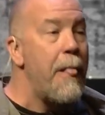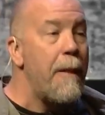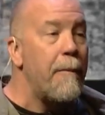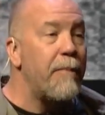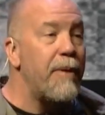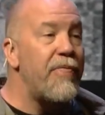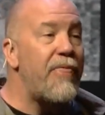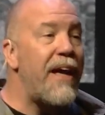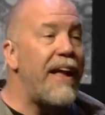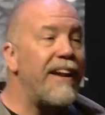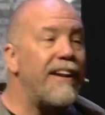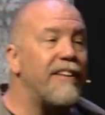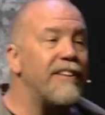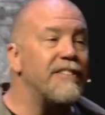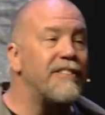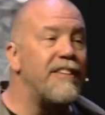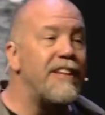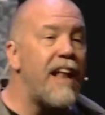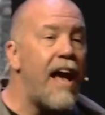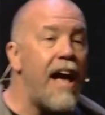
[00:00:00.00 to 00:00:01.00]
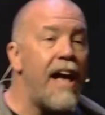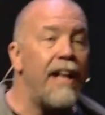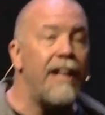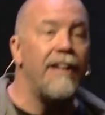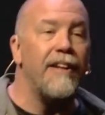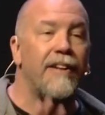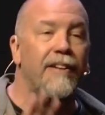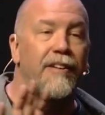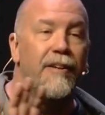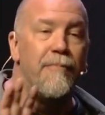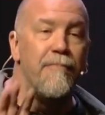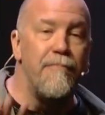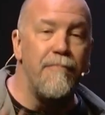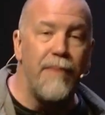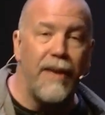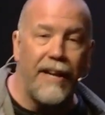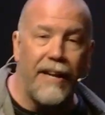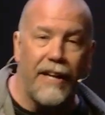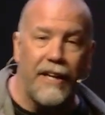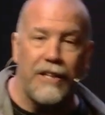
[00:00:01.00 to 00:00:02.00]
But that does not
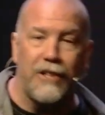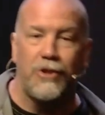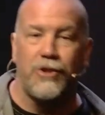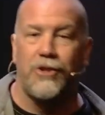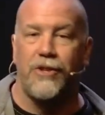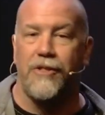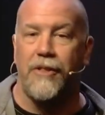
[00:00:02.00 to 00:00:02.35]
diminish